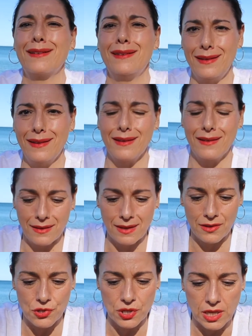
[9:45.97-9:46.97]
Yeah,
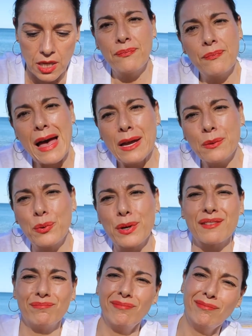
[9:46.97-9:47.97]
energetic.
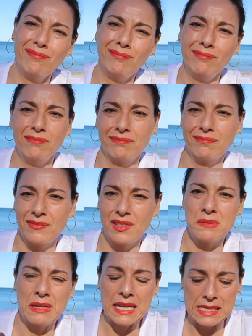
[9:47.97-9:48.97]
Hardworking.
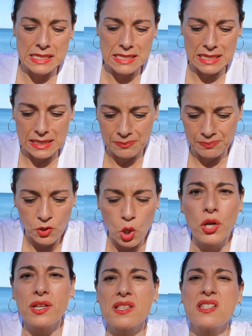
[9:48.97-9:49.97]
I'm lazy today.
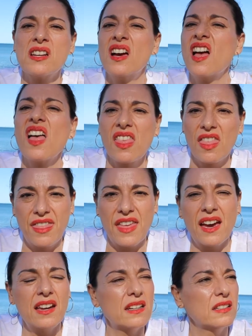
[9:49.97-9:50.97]
Honest.
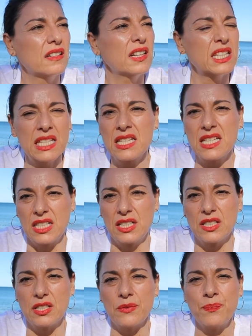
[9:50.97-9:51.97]
That I can tell
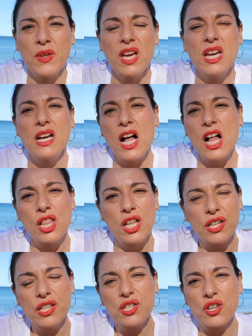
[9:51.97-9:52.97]
you. A lot
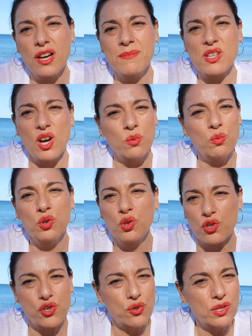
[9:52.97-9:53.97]
of the times I will
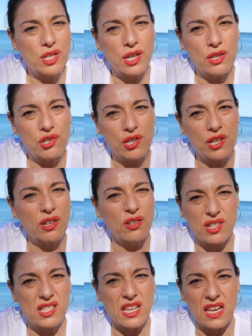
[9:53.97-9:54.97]
not sugarcoat shit. I'll
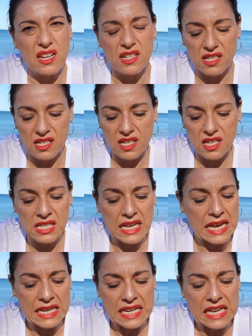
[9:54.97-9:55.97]
just say it as it is.
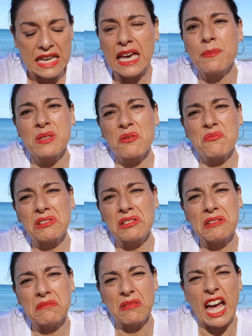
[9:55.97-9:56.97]
And it comes out really...